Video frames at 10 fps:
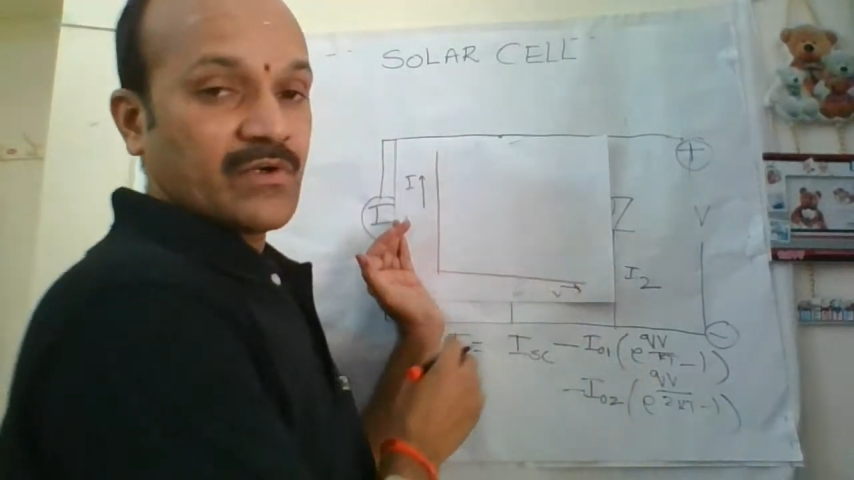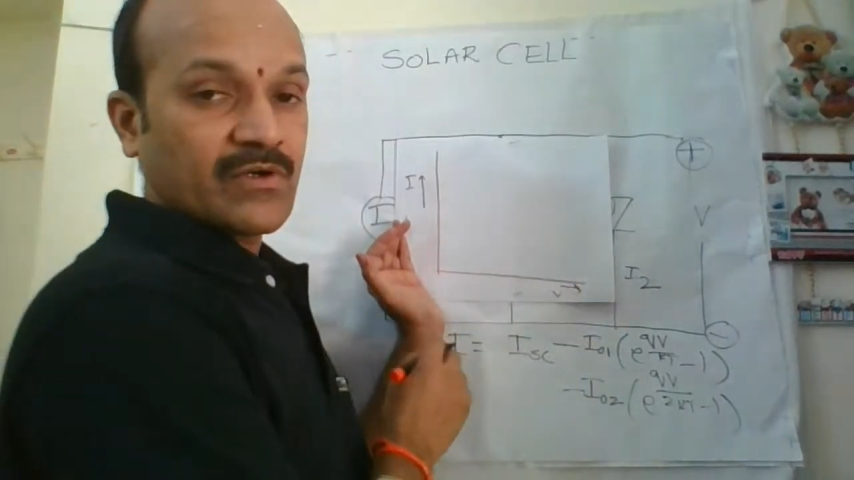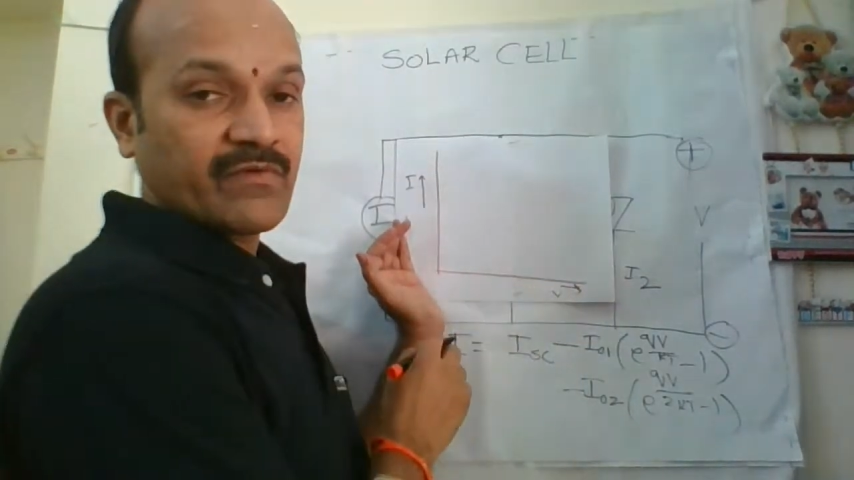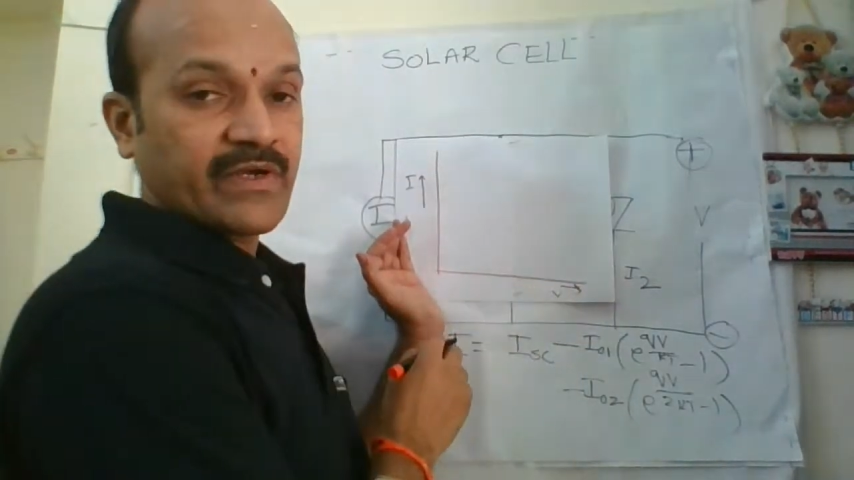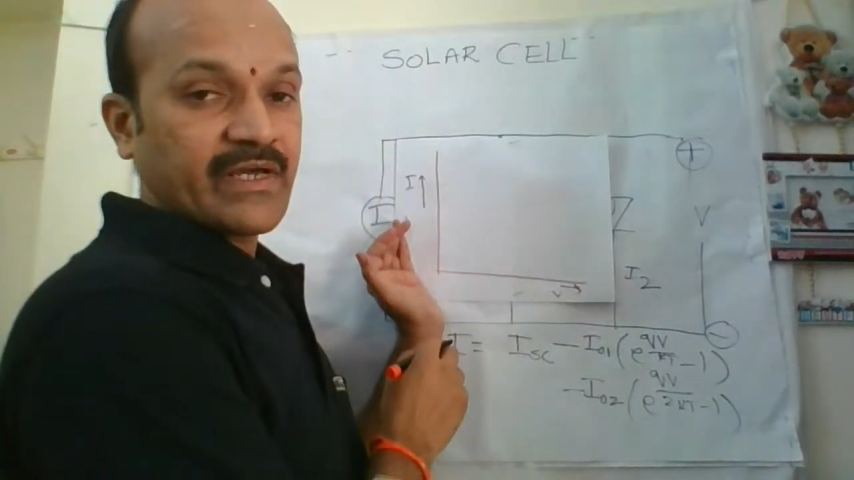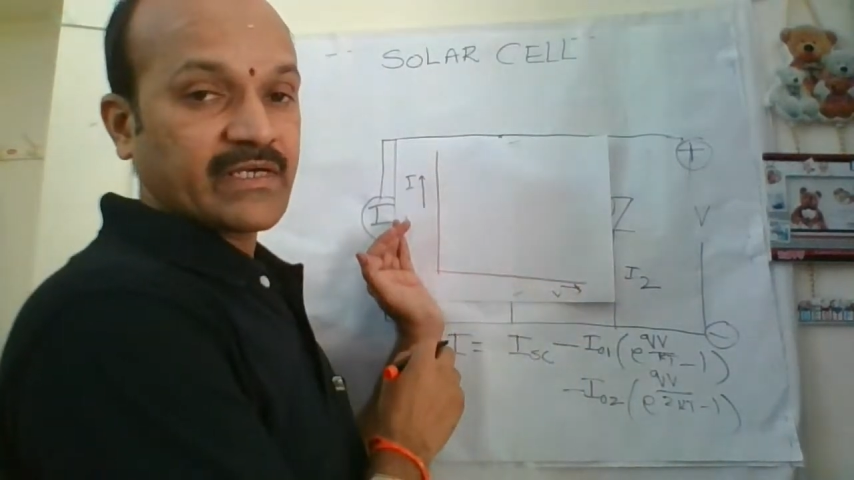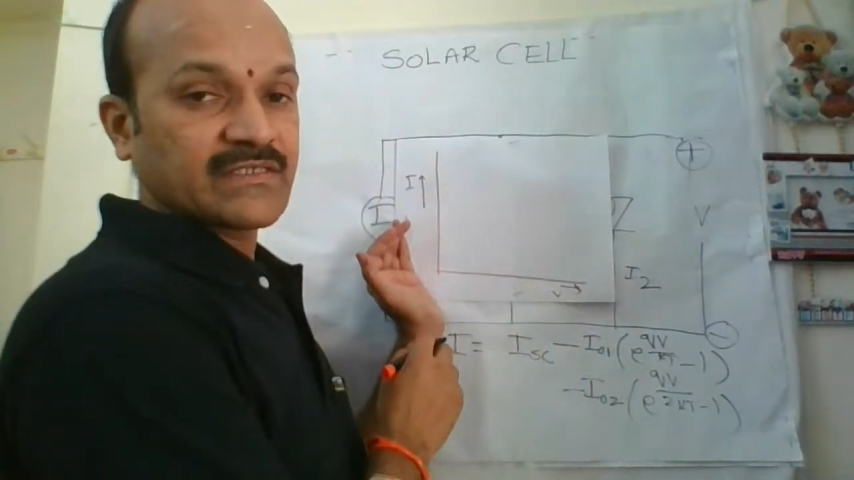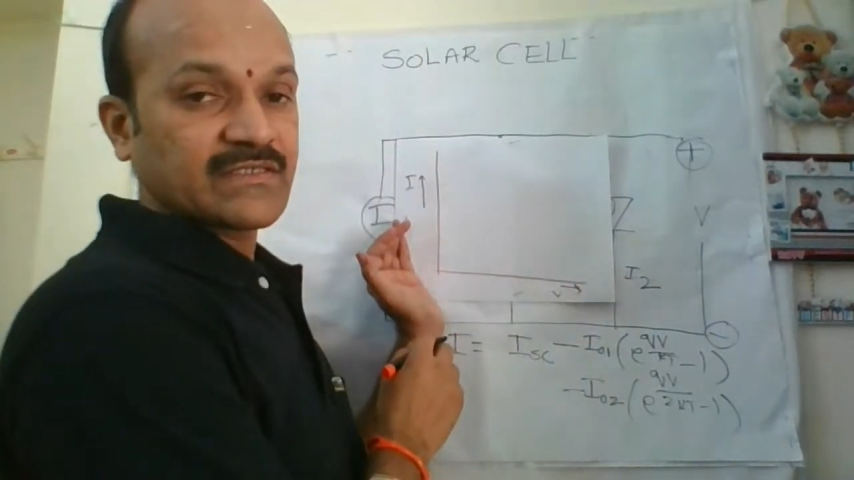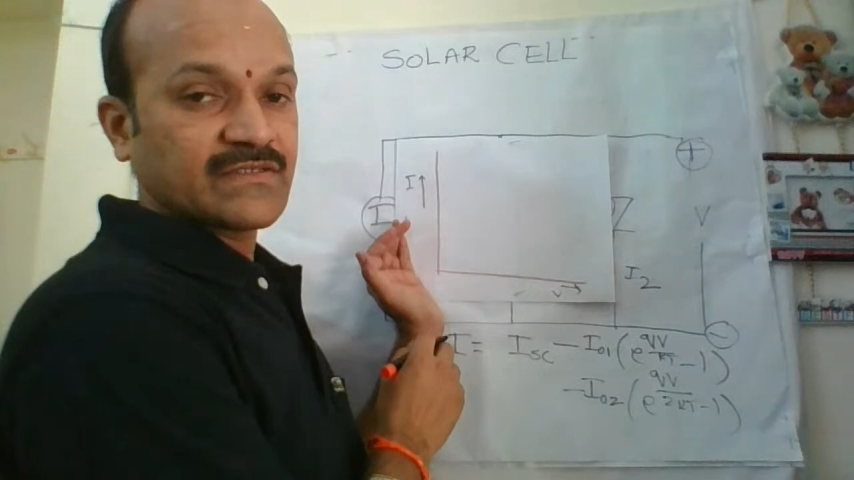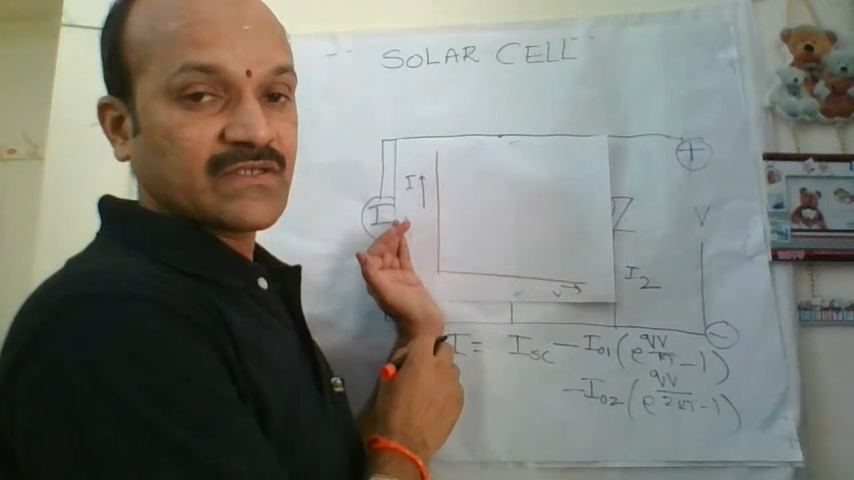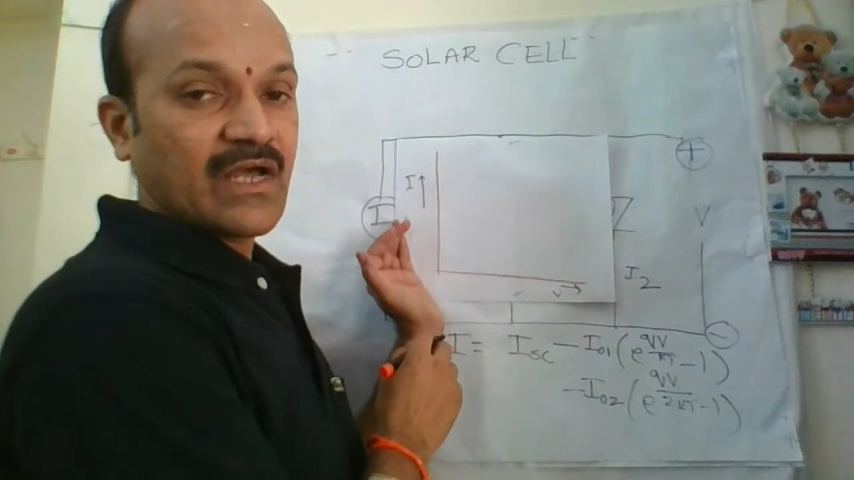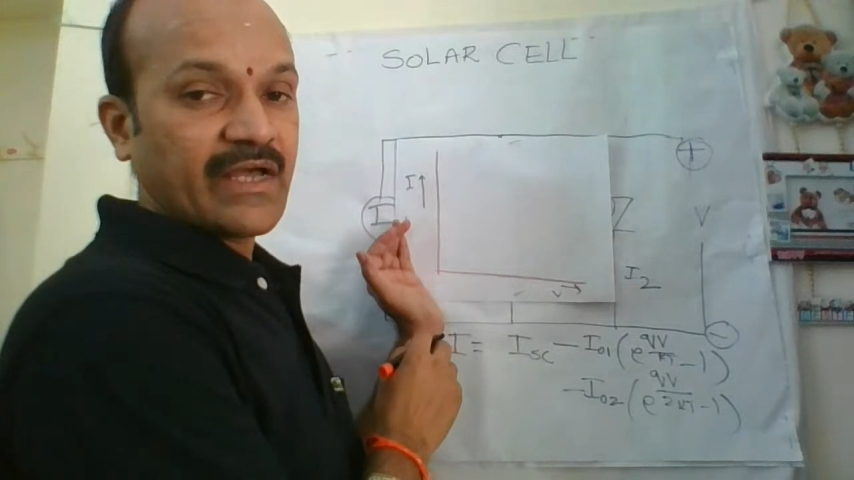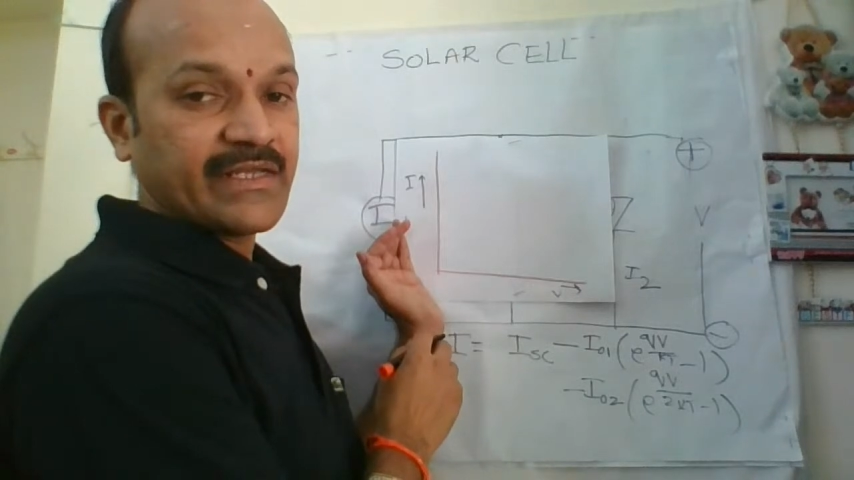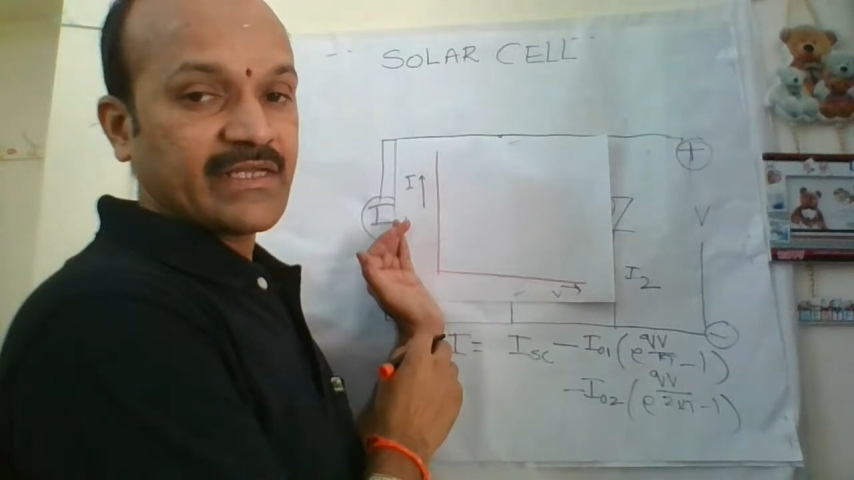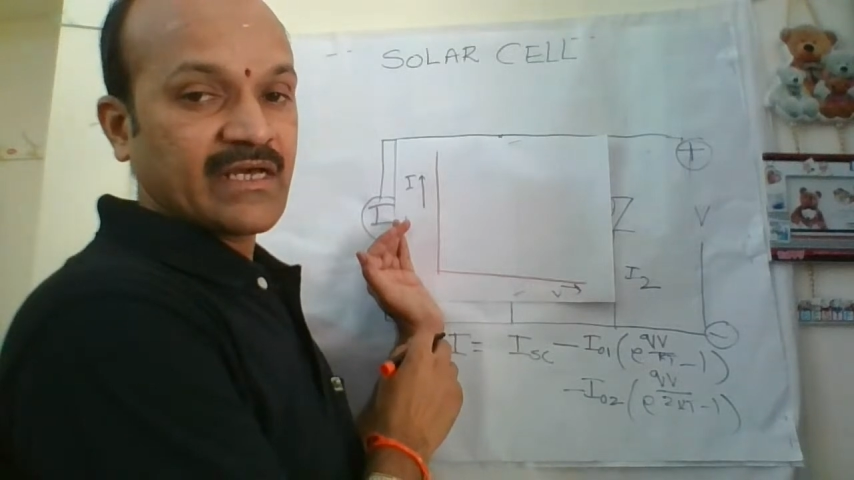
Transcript: y-axis I